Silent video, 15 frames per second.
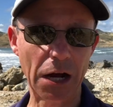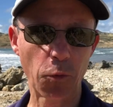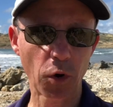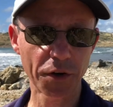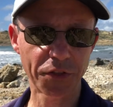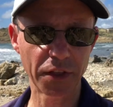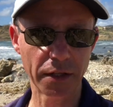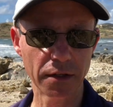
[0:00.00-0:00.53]
not
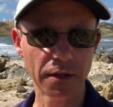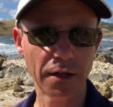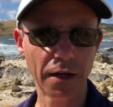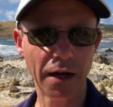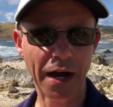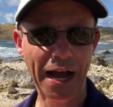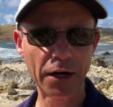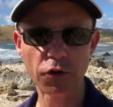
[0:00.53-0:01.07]
worth it.
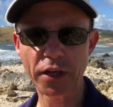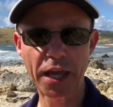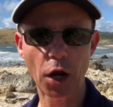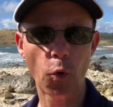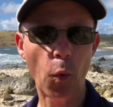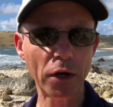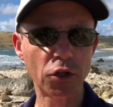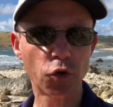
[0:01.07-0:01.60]
I don't
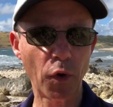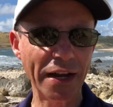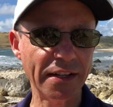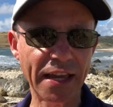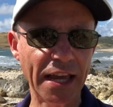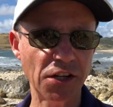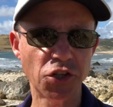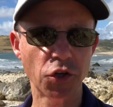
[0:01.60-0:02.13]
care what great
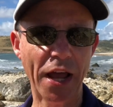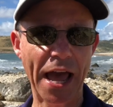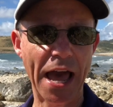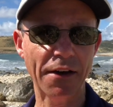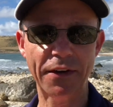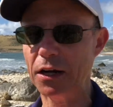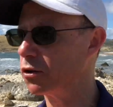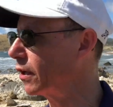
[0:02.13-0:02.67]
case you
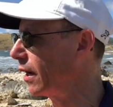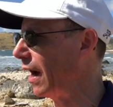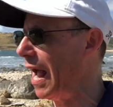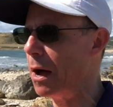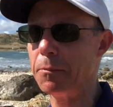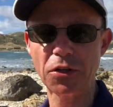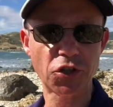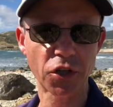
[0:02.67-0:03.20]
have. I don't care
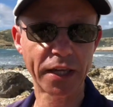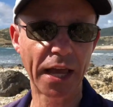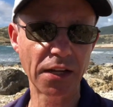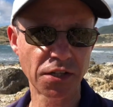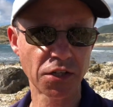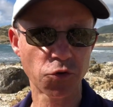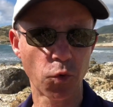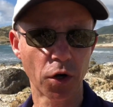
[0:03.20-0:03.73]
how much your
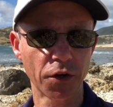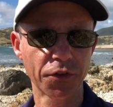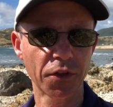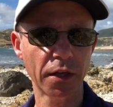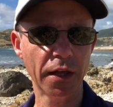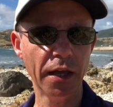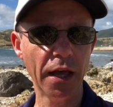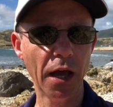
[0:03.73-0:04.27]
case is worth.
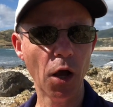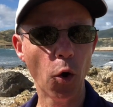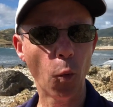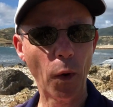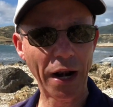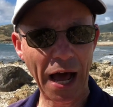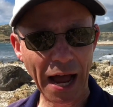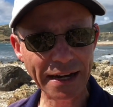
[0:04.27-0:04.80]

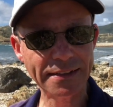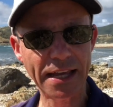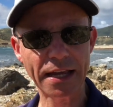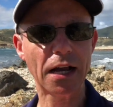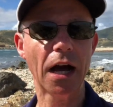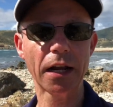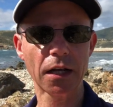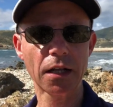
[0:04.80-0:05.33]
When I
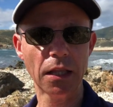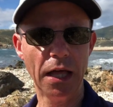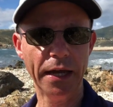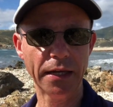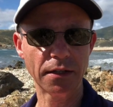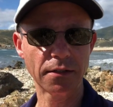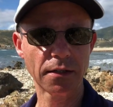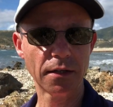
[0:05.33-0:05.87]
take on a
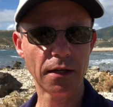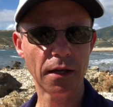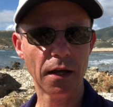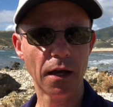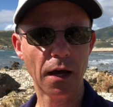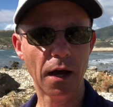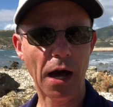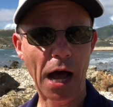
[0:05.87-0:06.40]
client,
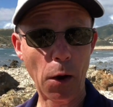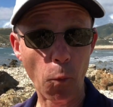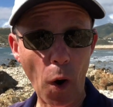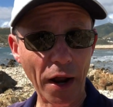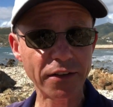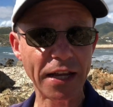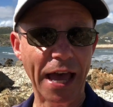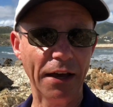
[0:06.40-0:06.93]
I
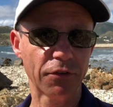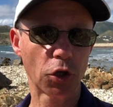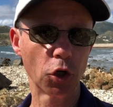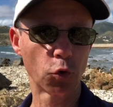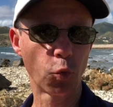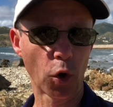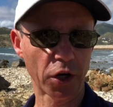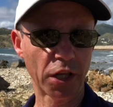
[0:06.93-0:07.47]
want to have a
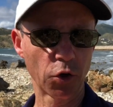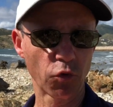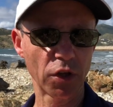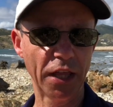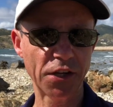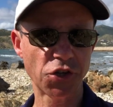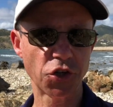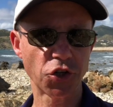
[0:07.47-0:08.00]
good working
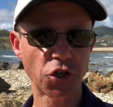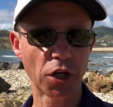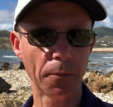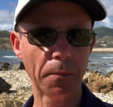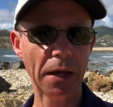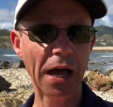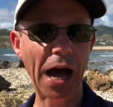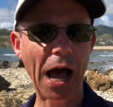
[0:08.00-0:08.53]
relationship.
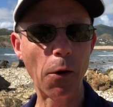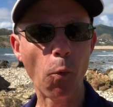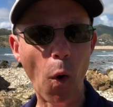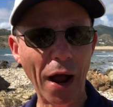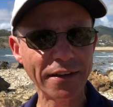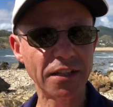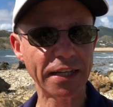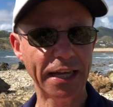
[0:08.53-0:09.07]
I
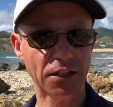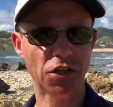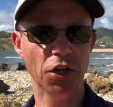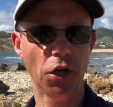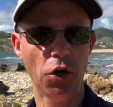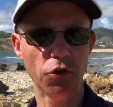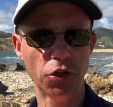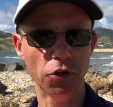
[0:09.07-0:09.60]
want to get to
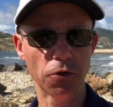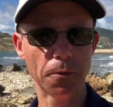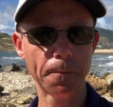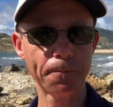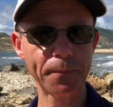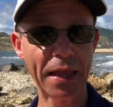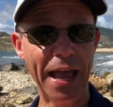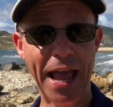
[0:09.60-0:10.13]
know you.
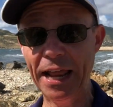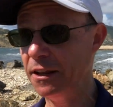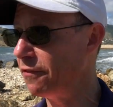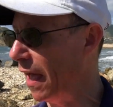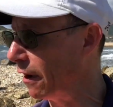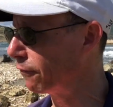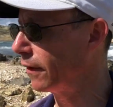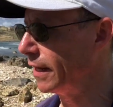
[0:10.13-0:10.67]
And
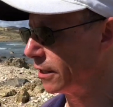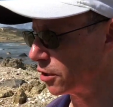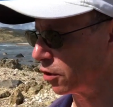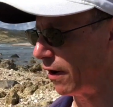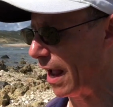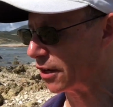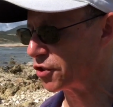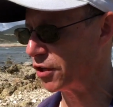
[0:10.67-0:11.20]
if every
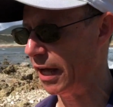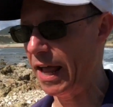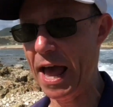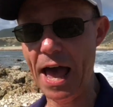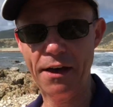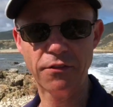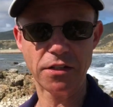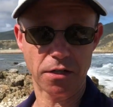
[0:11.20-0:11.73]
interaction I
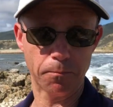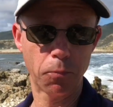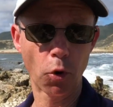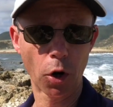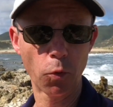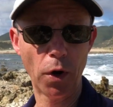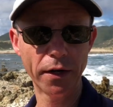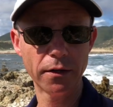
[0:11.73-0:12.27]
have is a
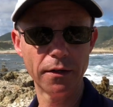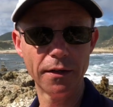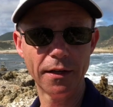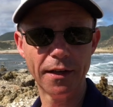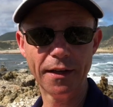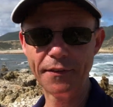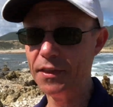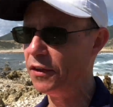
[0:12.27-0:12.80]
poor one,
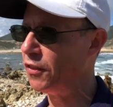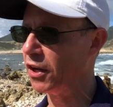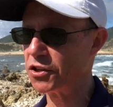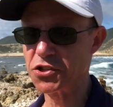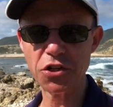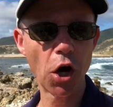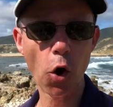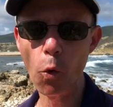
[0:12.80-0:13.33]
then
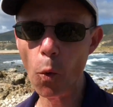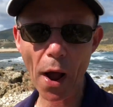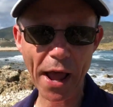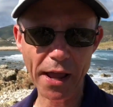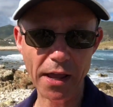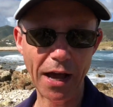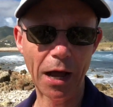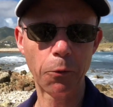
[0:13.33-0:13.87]
there's no
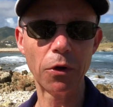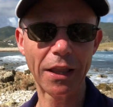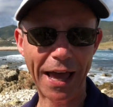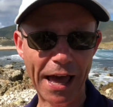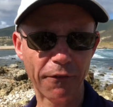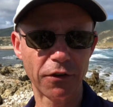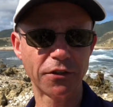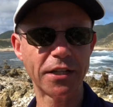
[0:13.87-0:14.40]
way I will
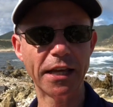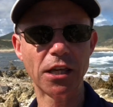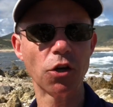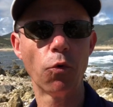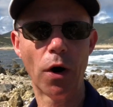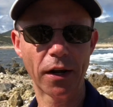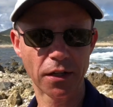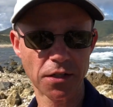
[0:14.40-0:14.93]
ever take
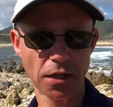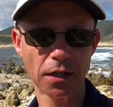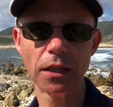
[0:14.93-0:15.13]
you on as a